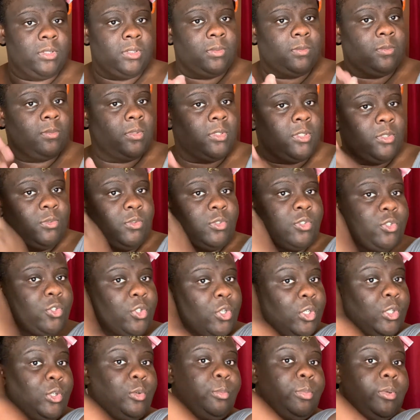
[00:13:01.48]
and two
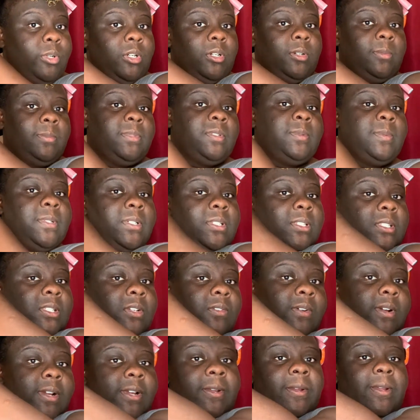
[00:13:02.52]
struggle pumps, but it's all
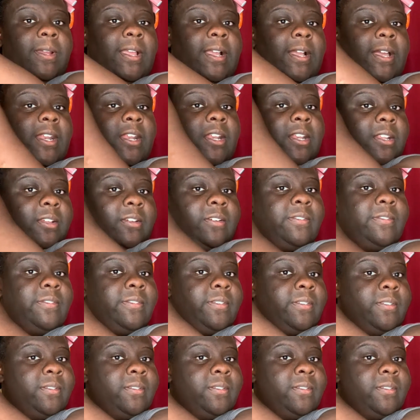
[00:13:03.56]
right. I got enough.